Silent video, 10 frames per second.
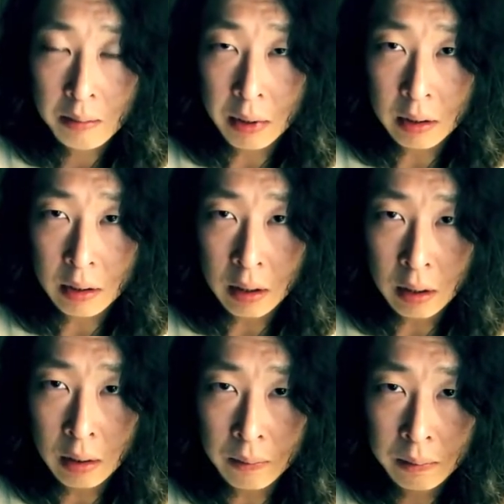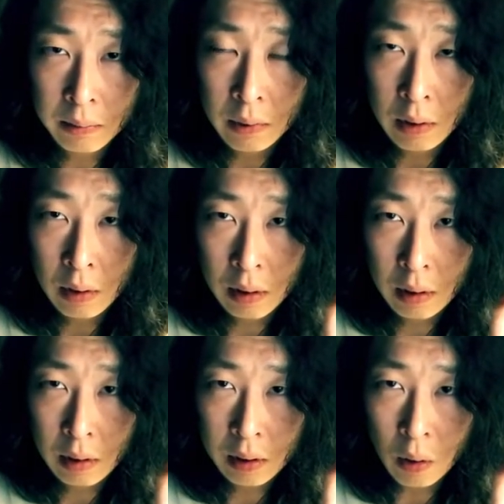But
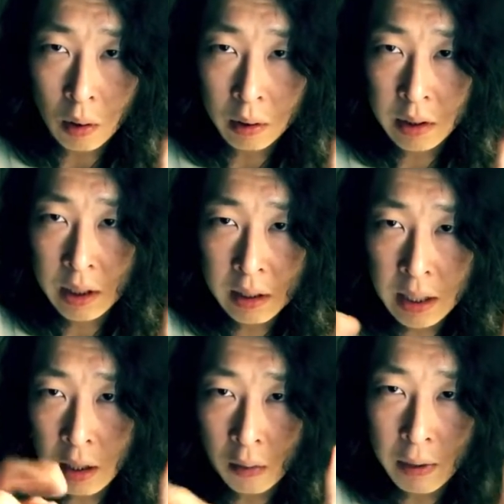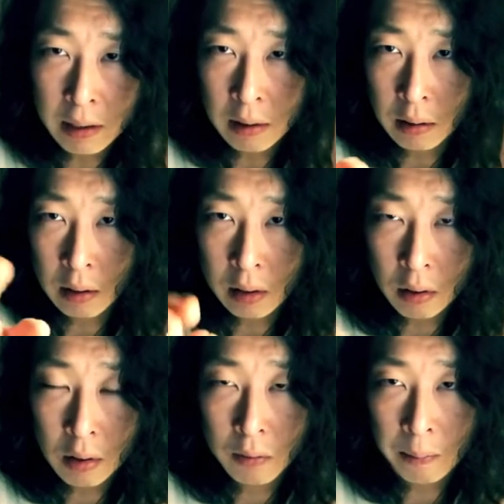so until here, when the
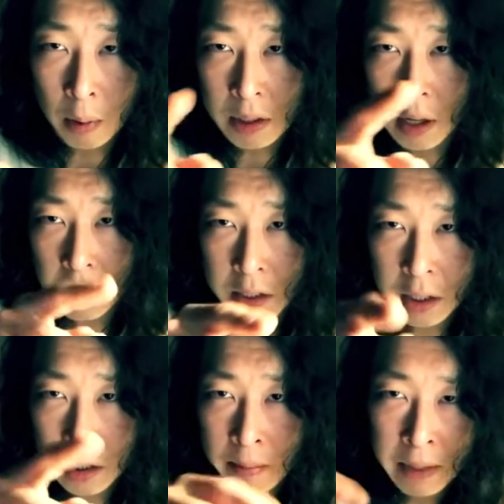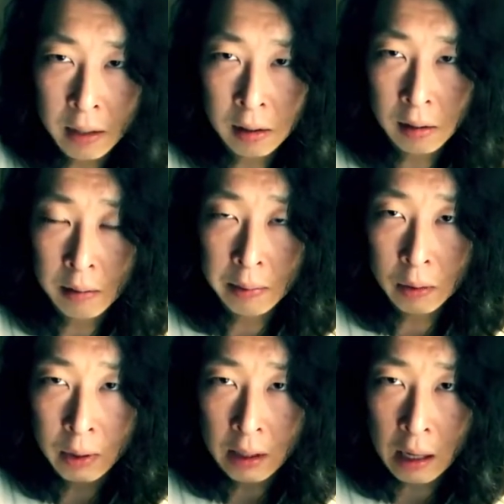police car is in the middle
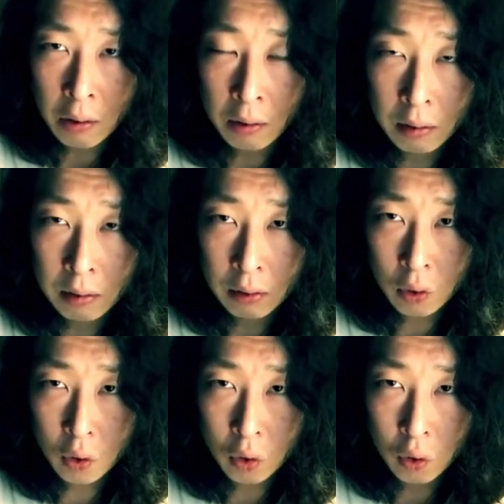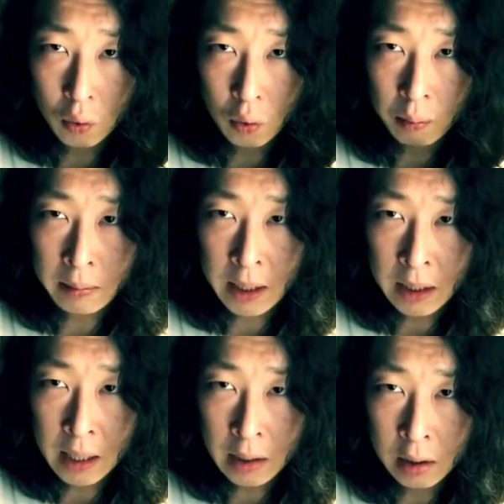between
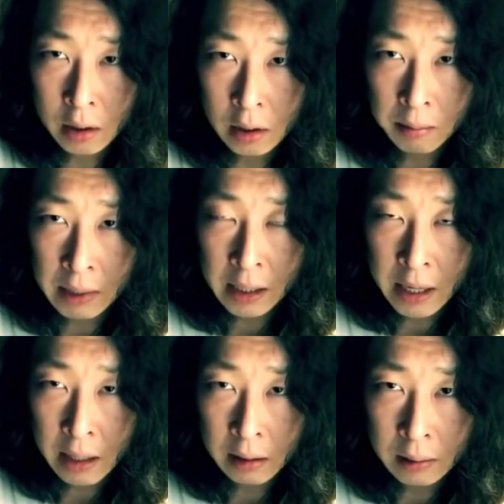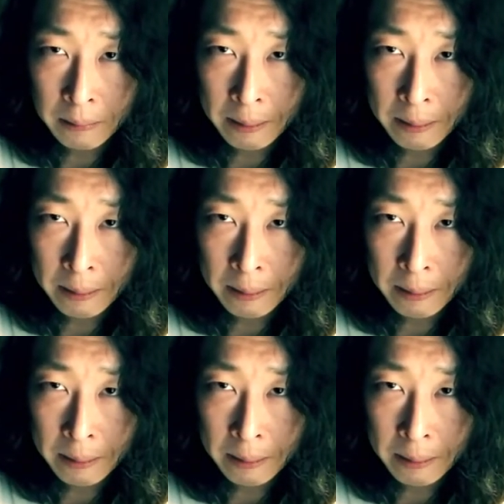me and somebody else,